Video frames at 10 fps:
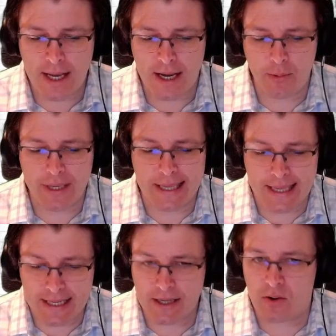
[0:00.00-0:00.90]
We can
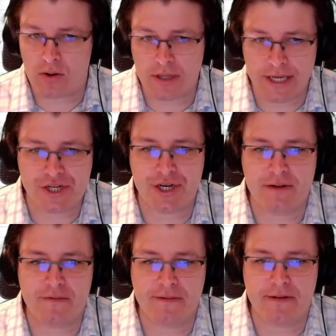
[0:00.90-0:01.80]
get correlation
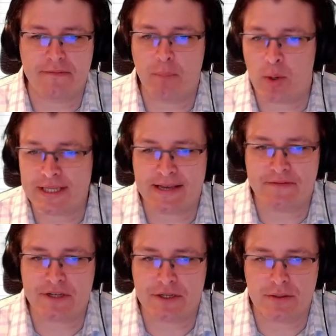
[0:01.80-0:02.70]
of
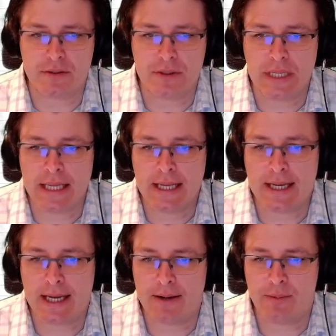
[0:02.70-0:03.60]
0.72,
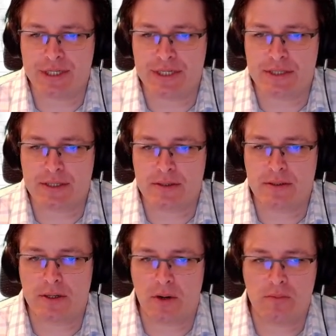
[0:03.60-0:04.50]
which is,
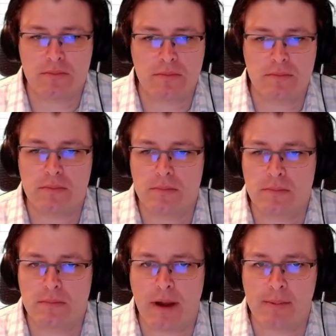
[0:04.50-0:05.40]

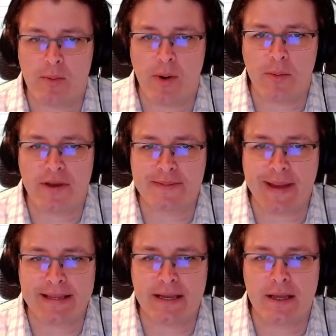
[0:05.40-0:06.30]
probably what we
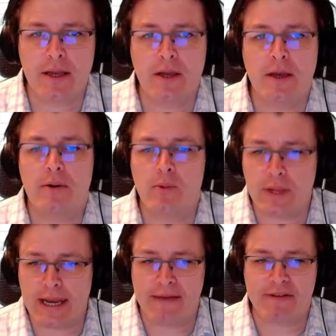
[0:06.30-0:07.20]
expected. We
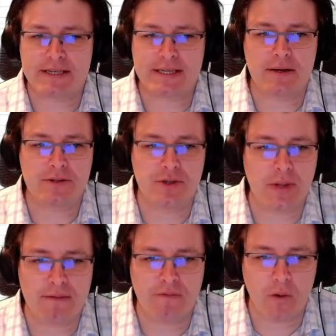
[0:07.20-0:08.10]
can have Excel do
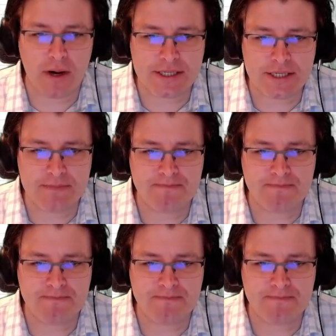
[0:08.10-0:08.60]
that for us.